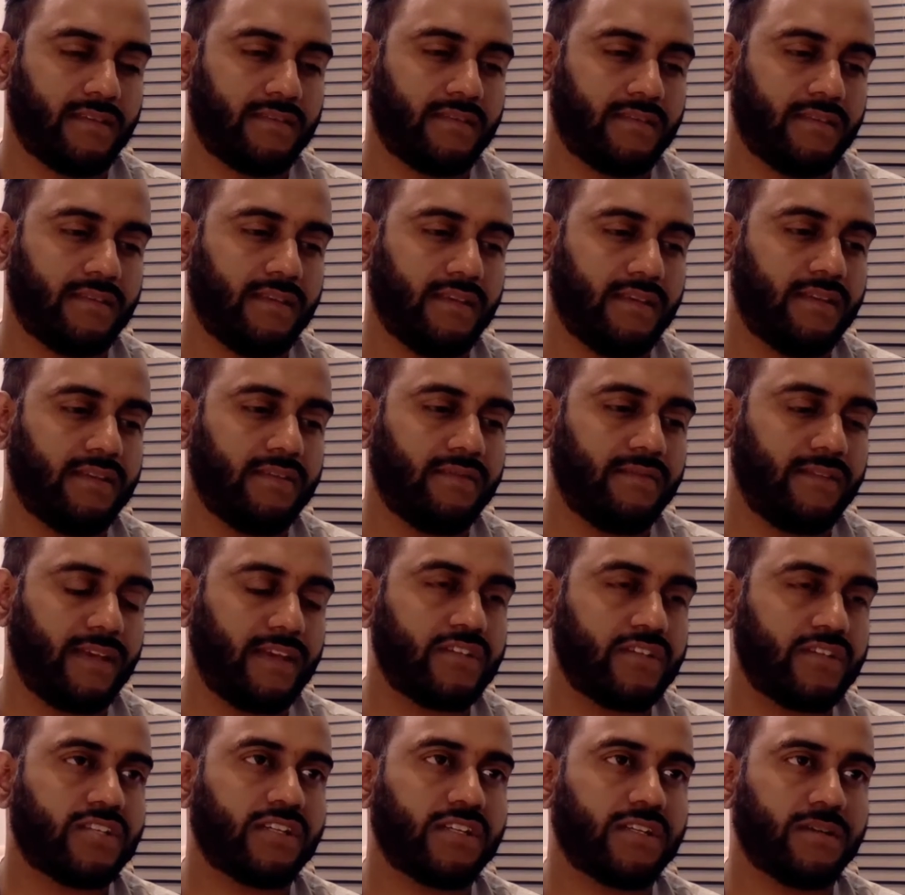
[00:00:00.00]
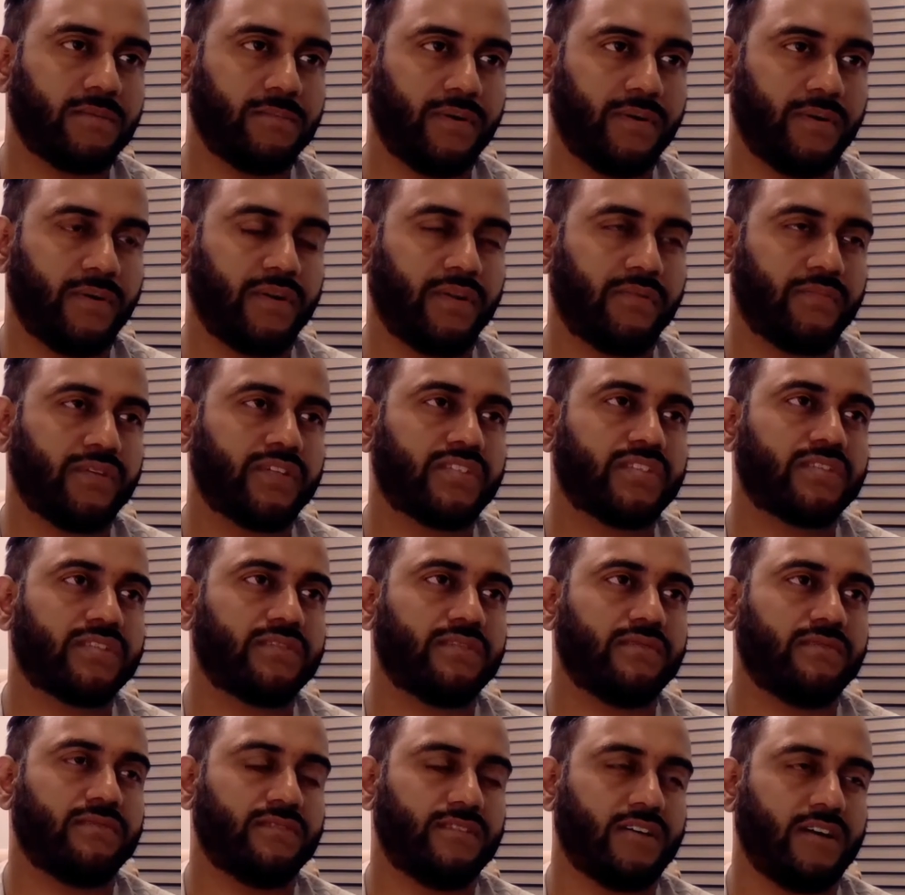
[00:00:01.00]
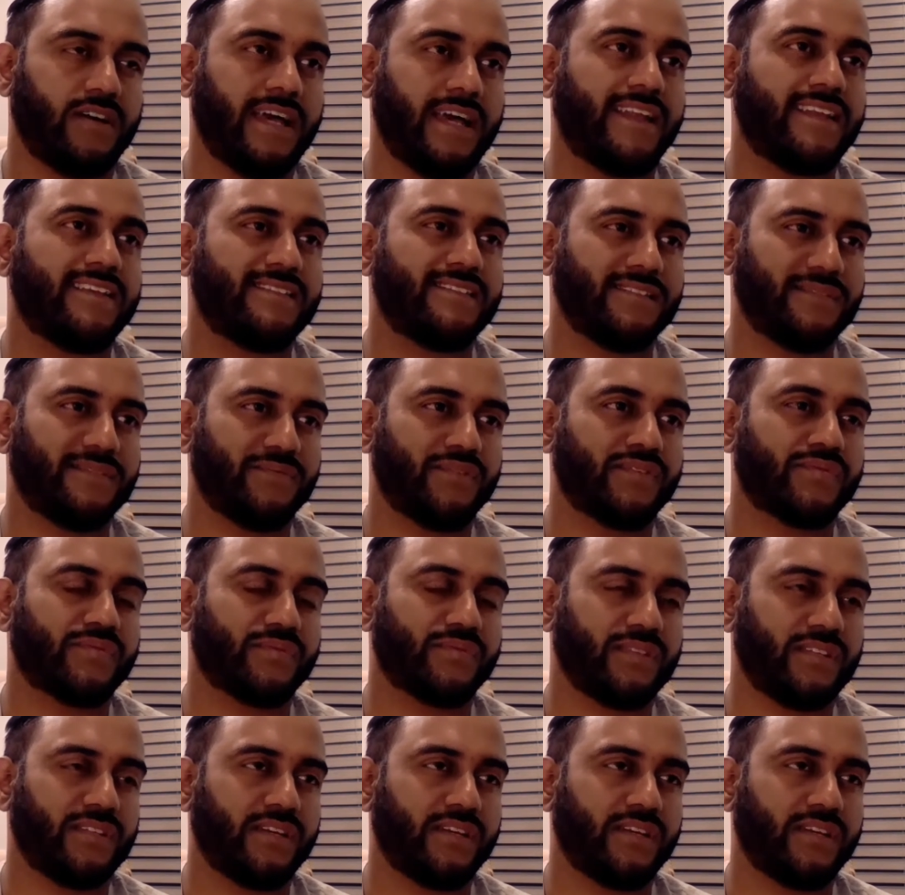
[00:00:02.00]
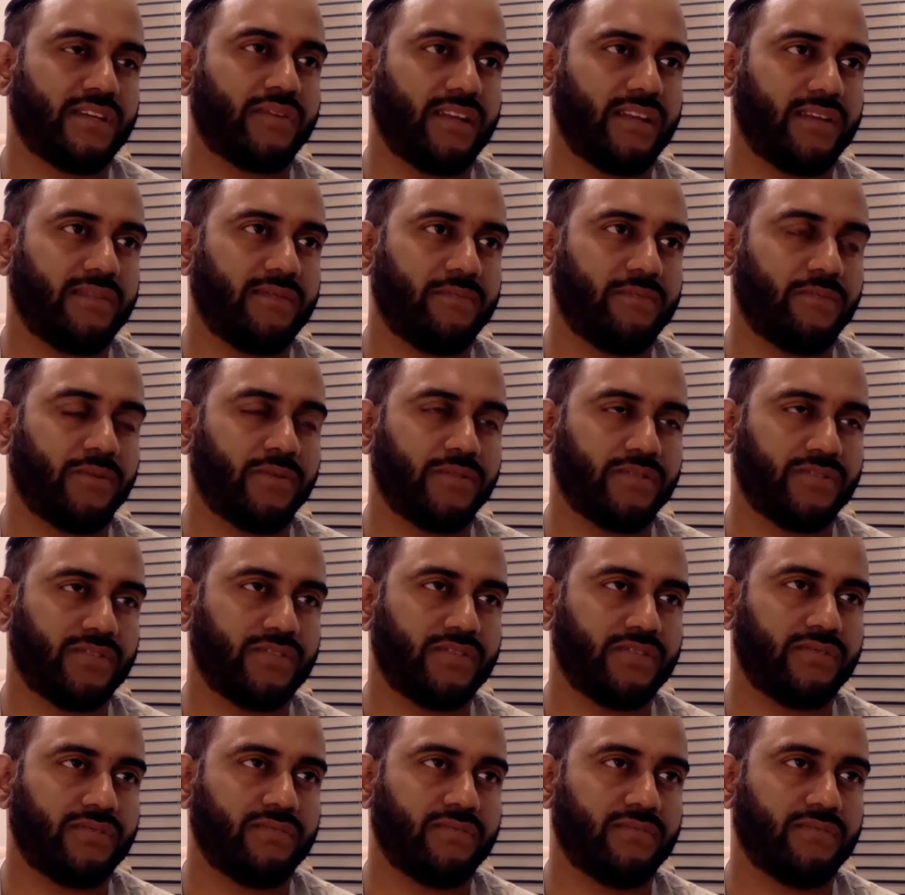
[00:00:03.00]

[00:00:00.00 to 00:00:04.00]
innovation component, which Edison was really a great person.